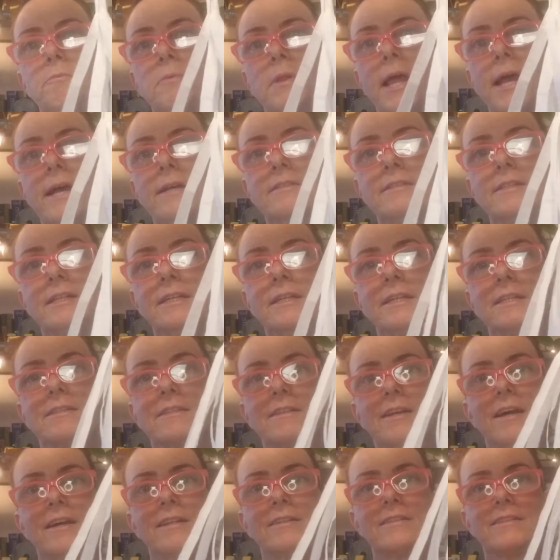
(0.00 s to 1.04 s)
plastic, it's
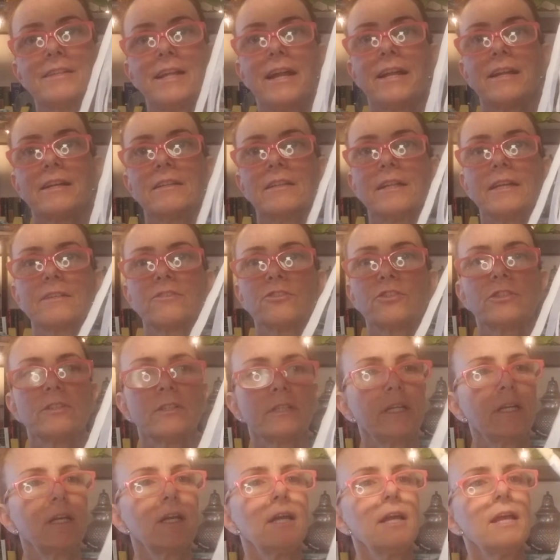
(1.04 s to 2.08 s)
got static
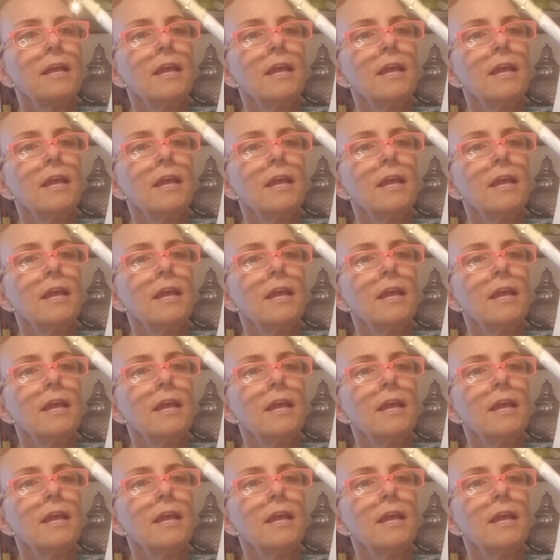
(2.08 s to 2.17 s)
electricity.